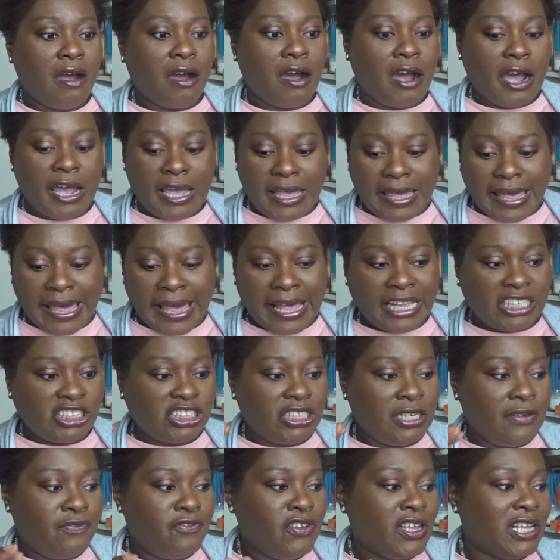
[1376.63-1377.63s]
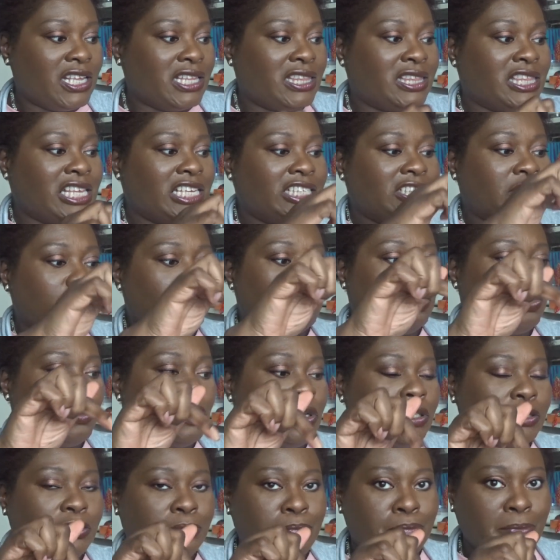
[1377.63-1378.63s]
I actually think this
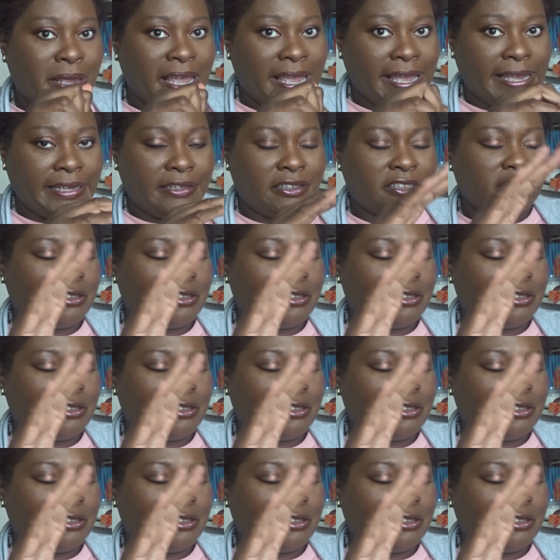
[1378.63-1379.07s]
was made,